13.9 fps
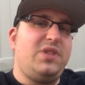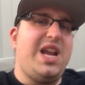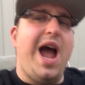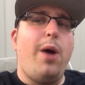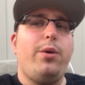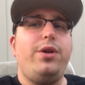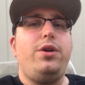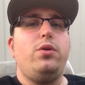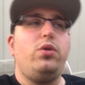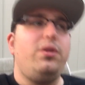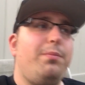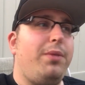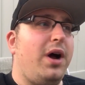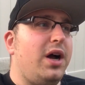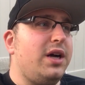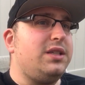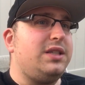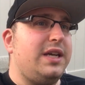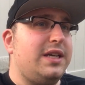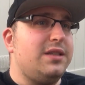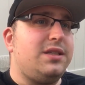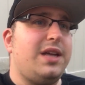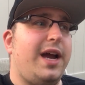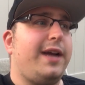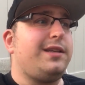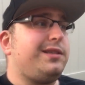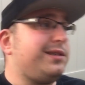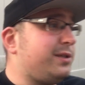how are you with bugs,
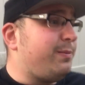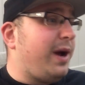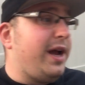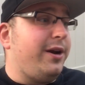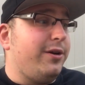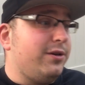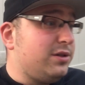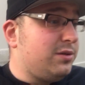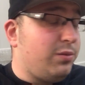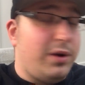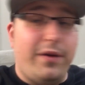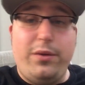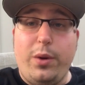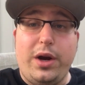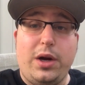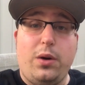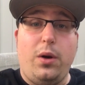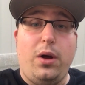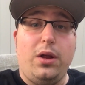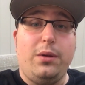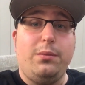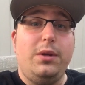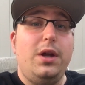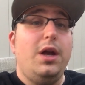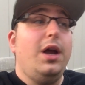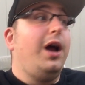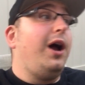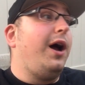insects, spiders, whatever you want to call
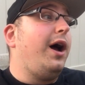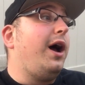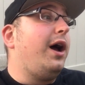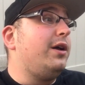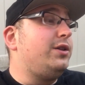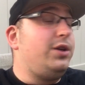them?